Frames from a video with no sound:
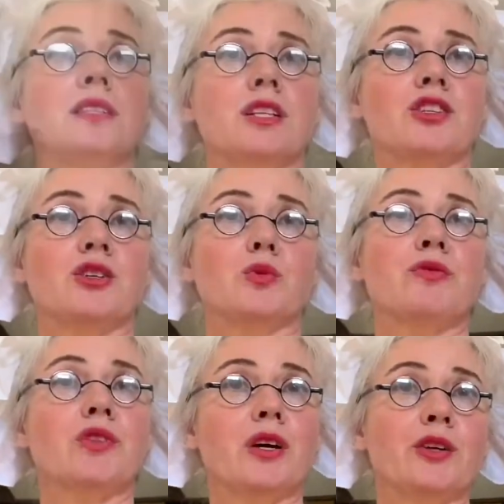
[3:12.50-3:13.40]
this addition
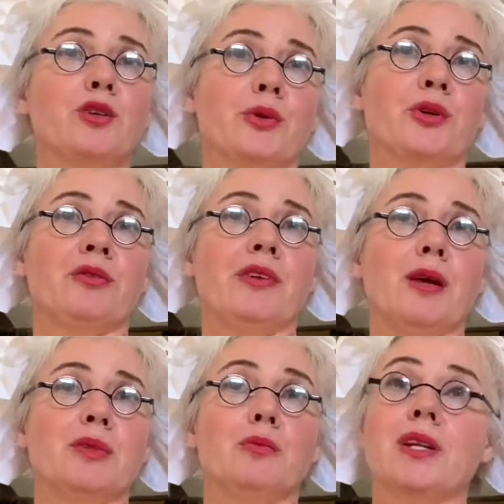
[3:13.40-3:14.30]
was for the Eichelberger
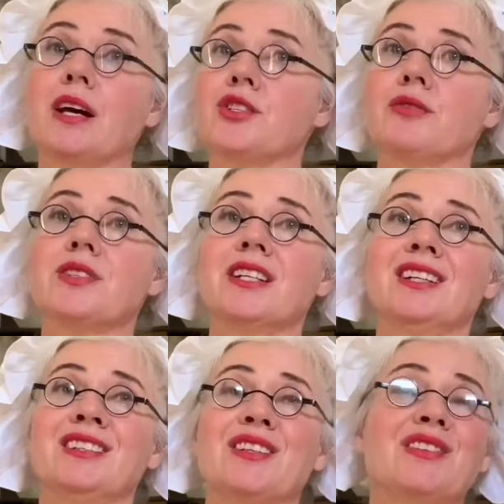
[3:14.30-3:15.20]
family, but as you've
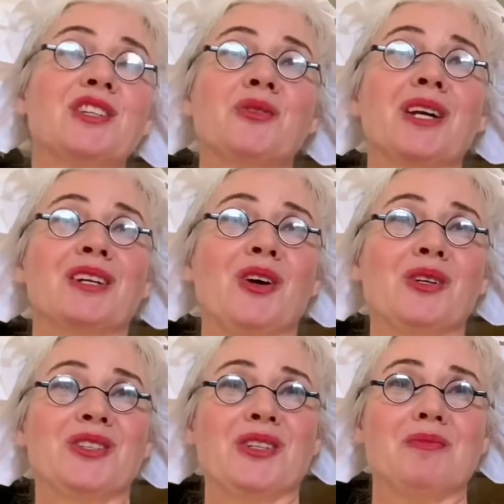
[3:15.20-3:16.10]
seen, they don't get it
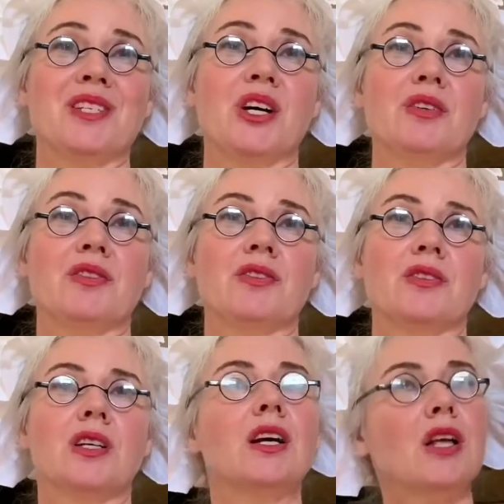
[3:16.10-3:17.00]
all to
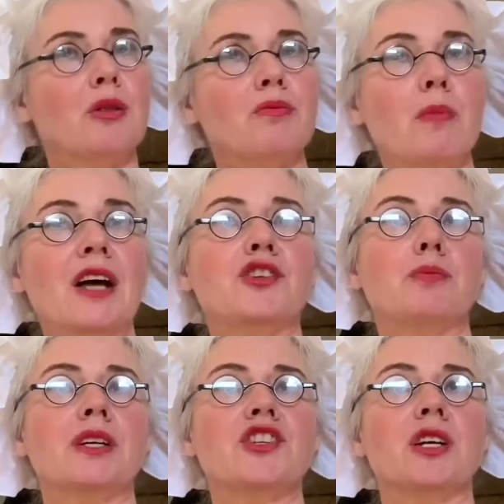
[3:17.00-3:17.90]
themselves.
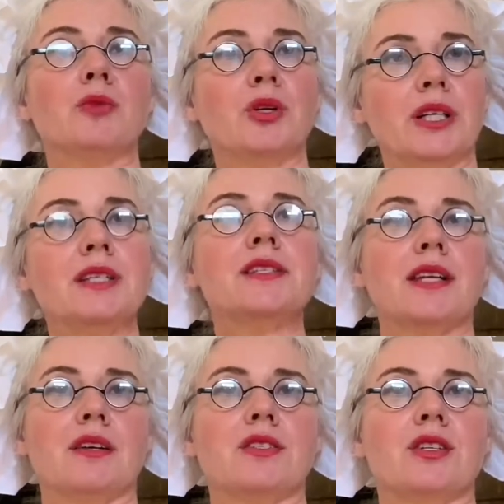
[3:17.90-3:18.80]
Master bedchamber
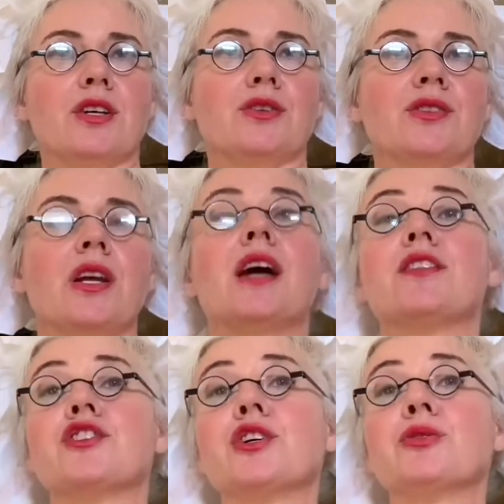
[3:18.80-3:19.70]
is downstairs,
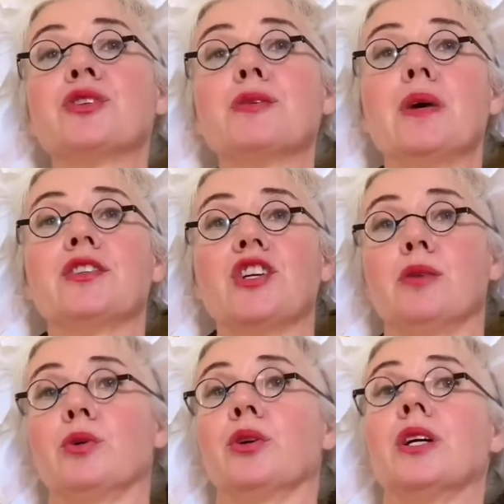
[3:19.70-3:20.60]
the children's
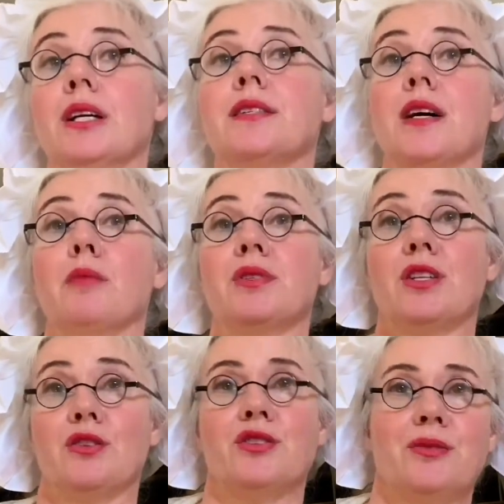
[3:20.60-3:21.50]
bedchamber is
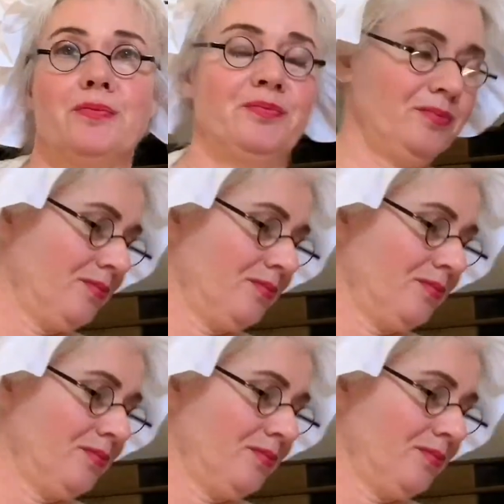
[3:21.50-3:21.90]
upstairs.